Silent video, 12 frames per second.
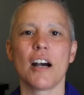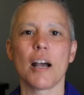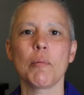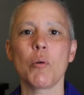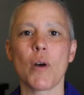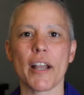
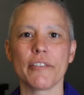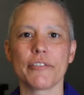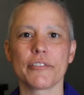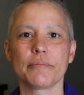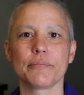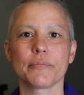I'm a wife,
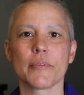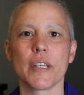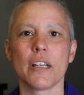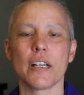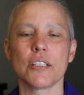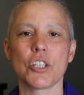
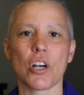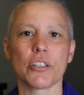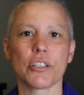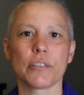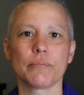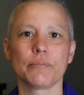a
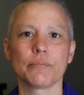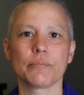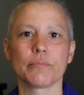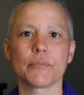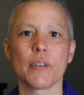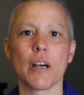daughter,
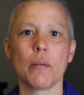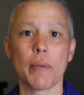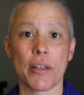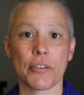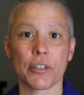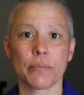a
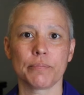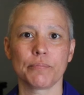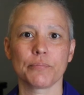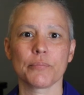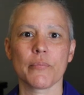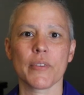mother,
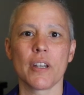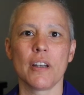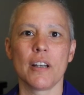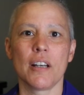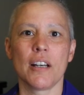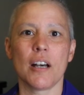
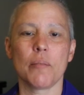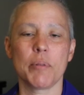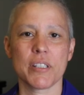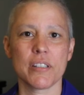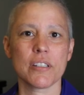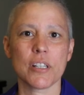a
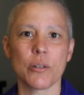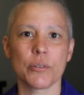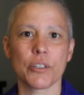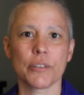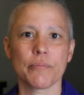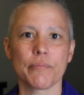business
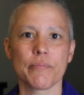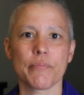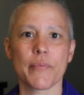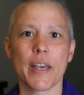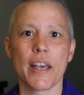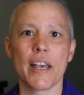owner,
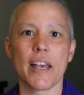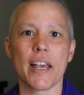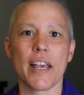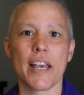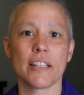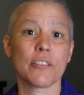
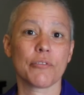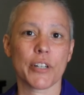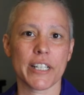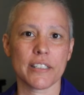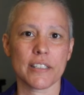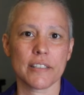and a
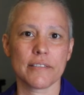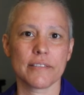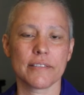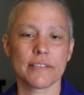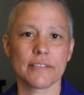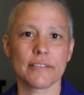friend.
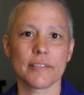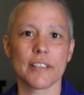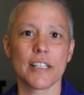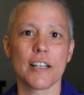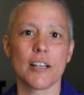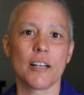
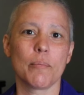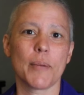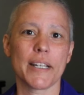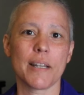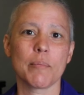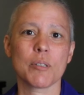
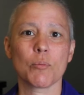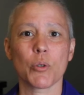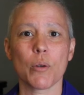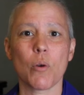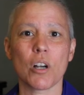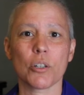My name is
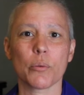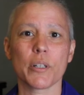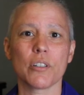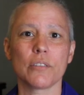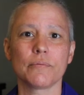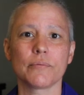Marie Walker
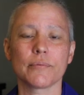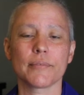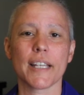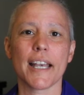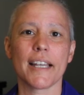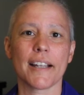Riddle,
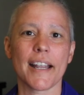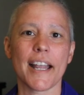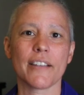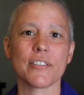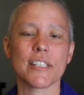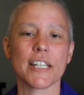and I
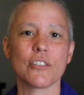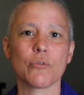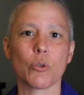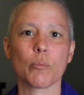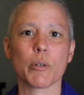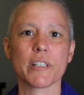have stage
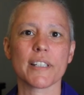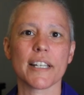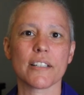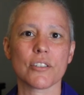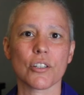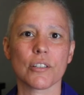4 breast
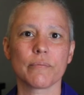cancer.